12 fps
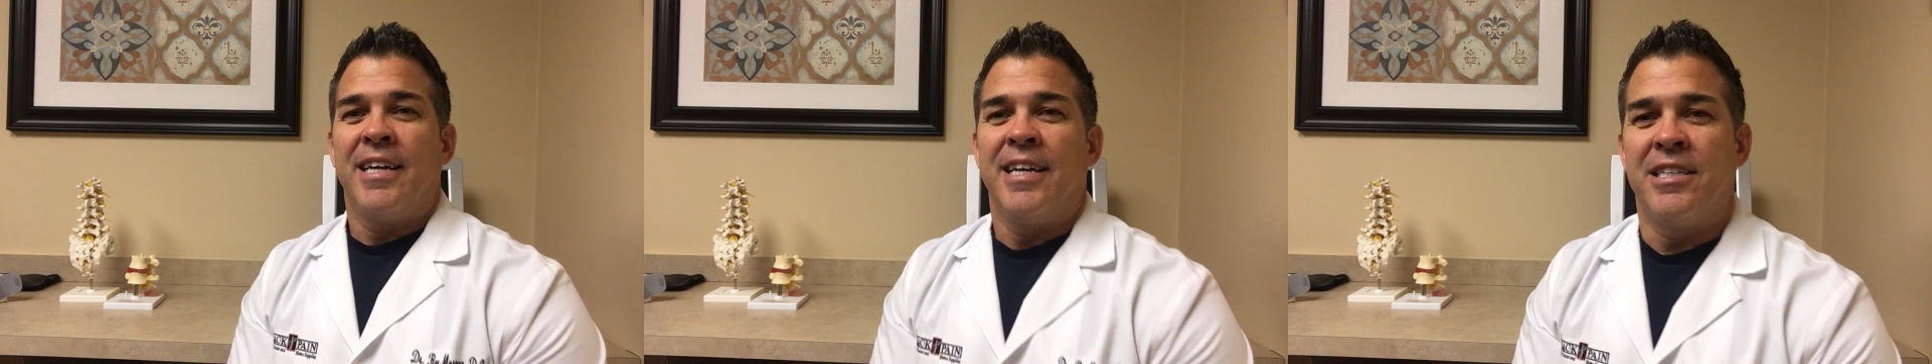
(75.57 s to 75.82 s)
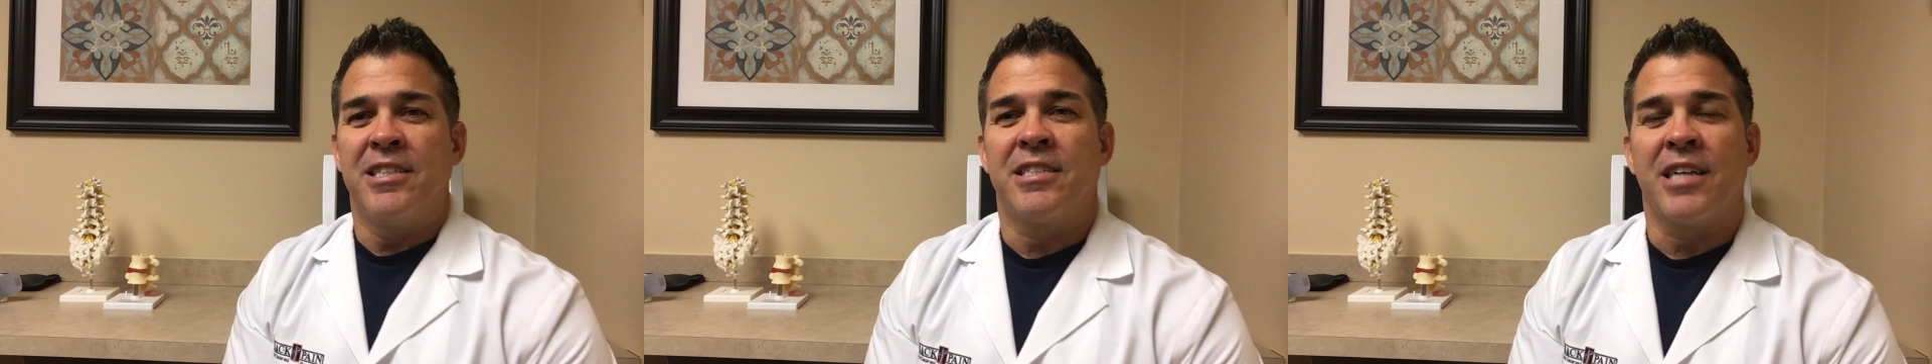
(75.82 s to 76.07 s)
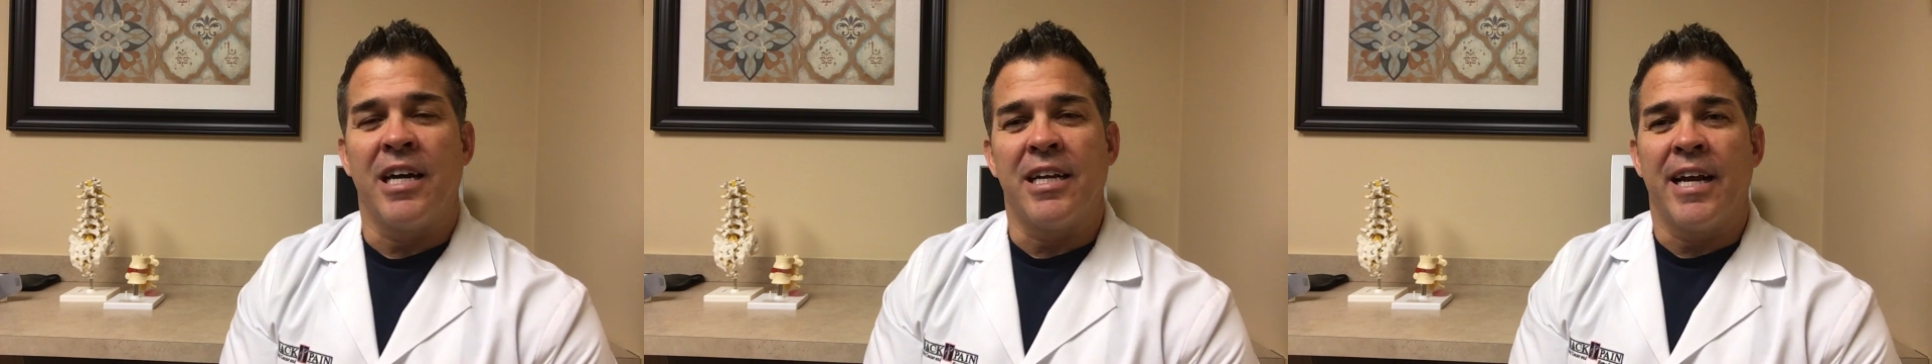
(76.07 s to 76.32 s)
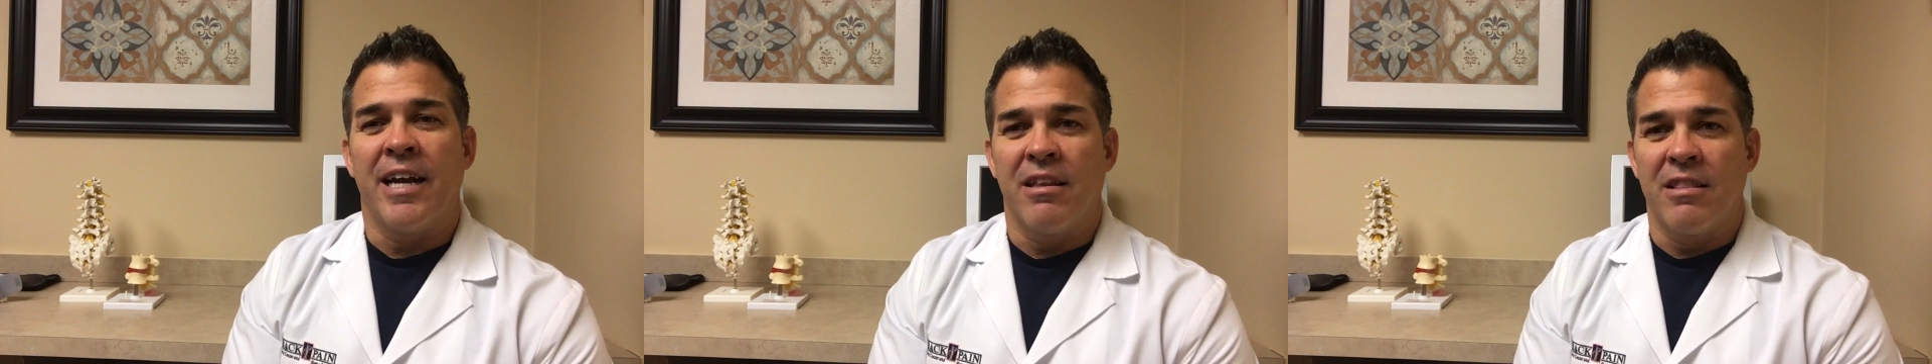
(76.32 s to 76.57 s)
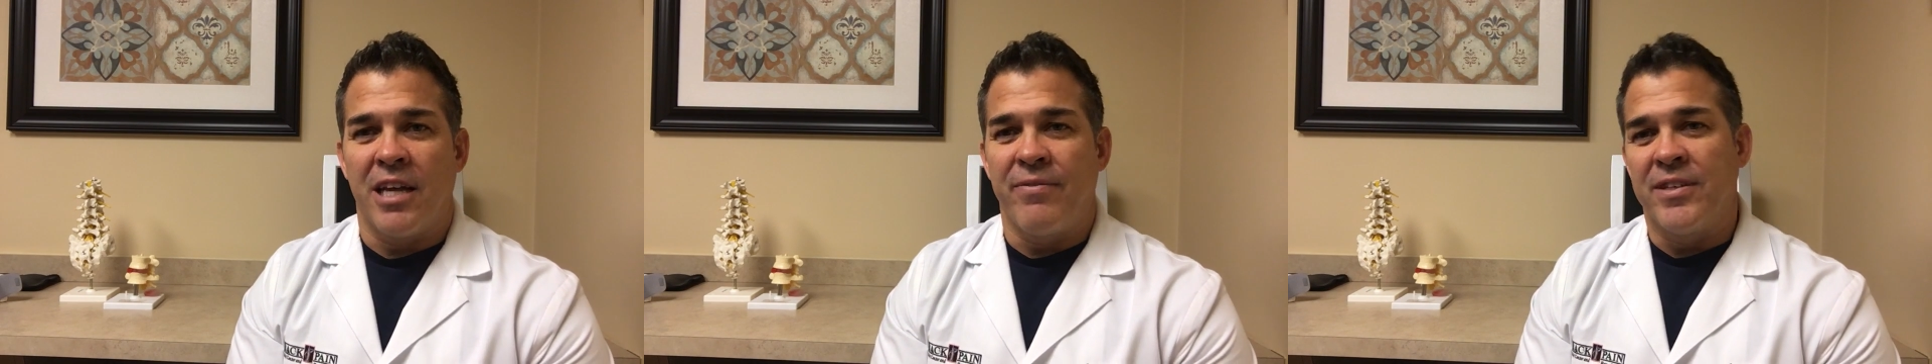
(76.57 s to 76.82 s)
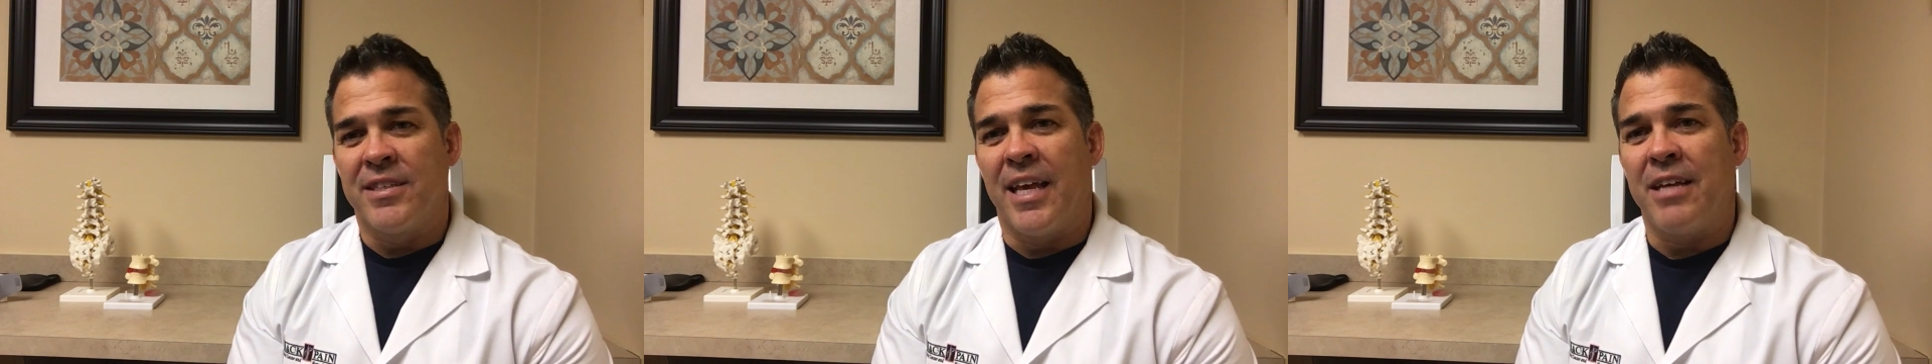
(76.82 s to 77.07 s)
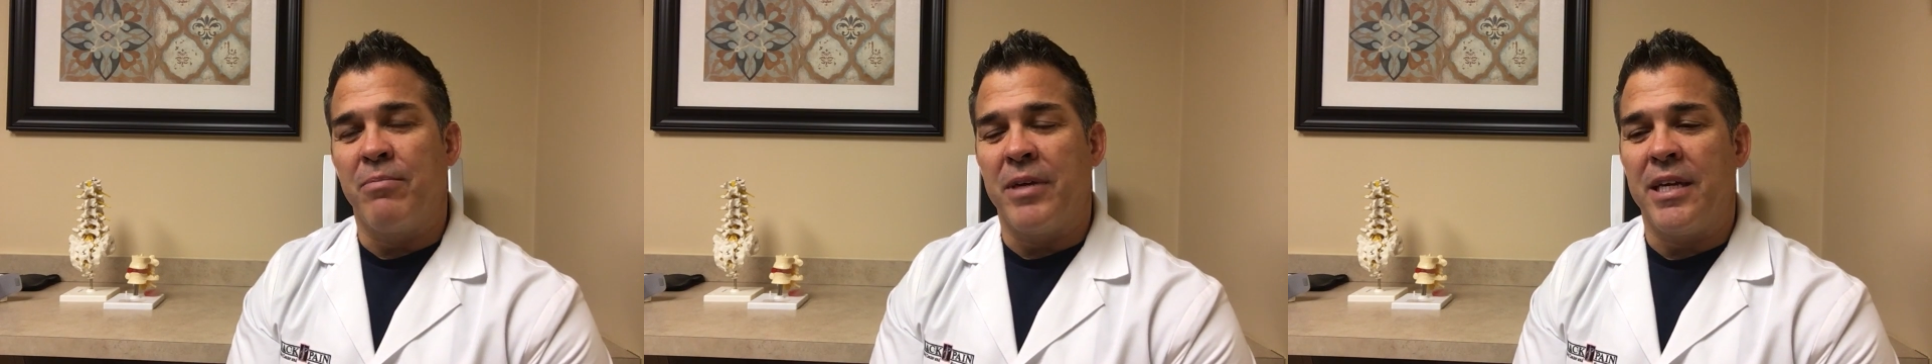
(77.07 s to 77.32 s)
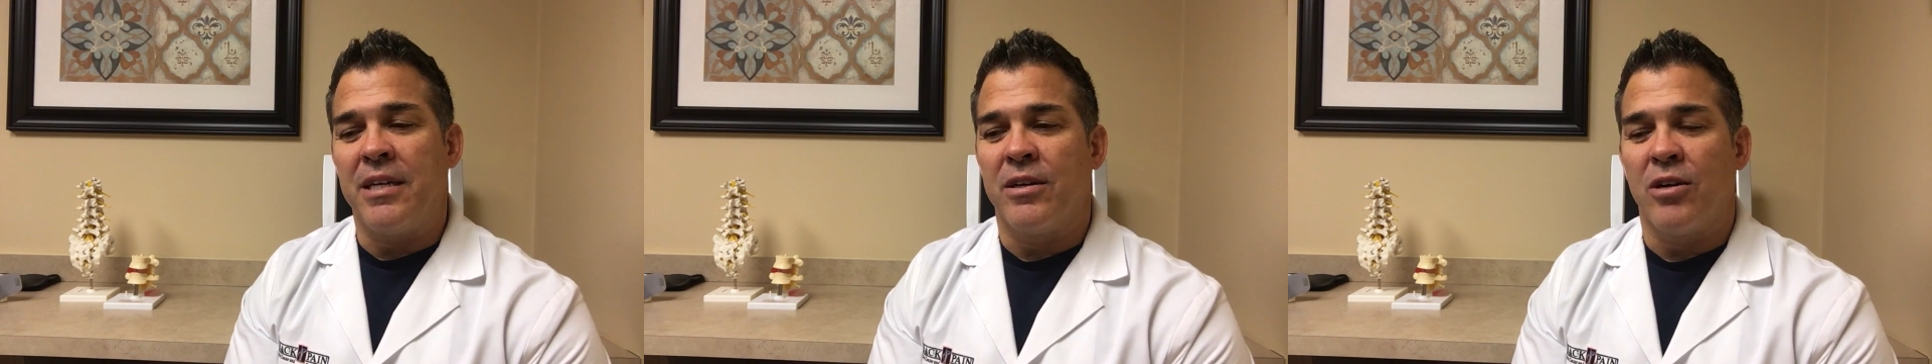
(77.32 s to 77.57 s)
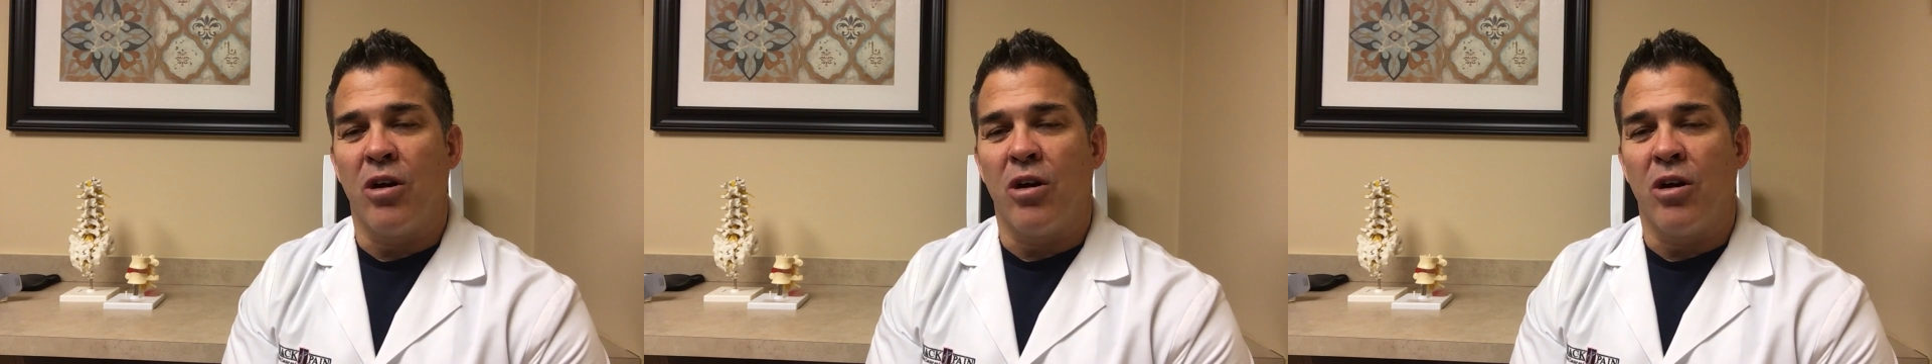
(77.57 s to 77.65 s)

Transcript: It's just kind of how life has led me.